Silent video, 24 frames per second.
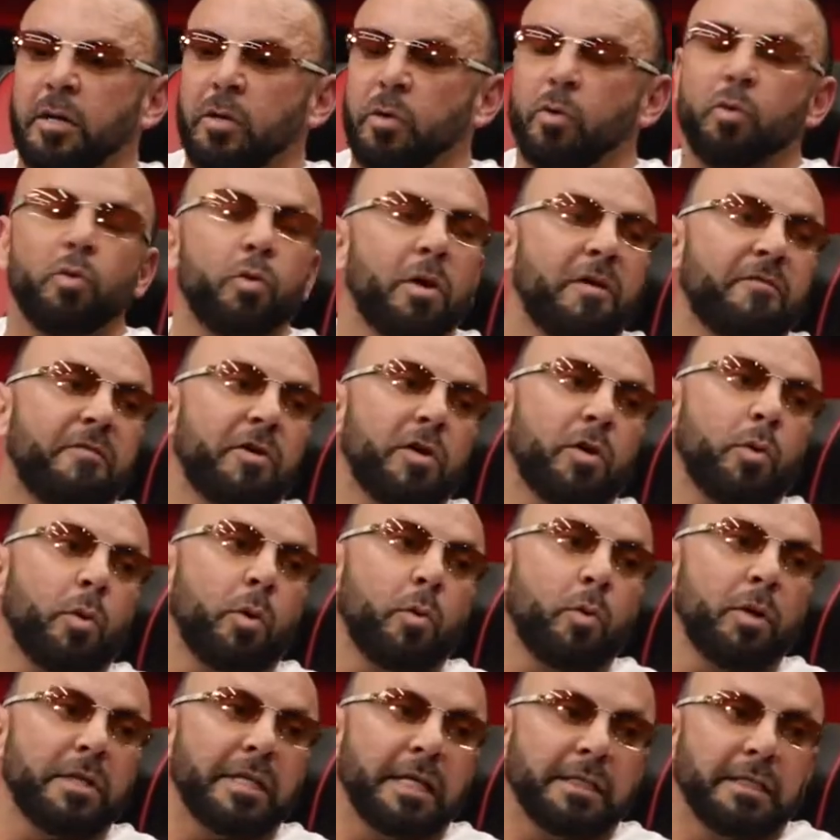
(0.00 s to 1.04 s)
whoever you
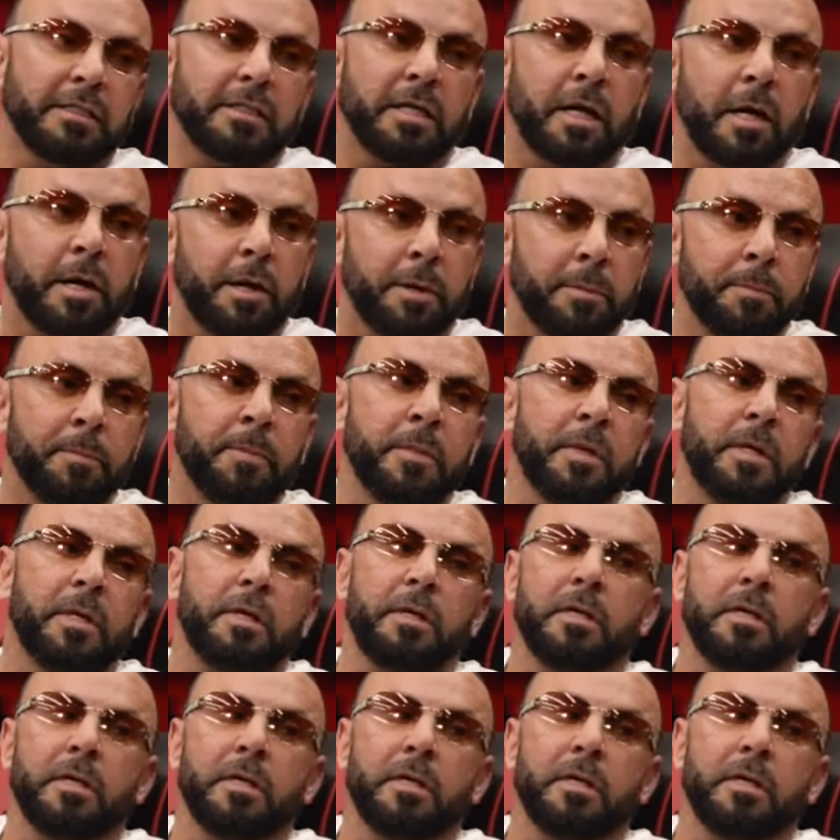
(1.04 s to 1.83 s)
were with at the time.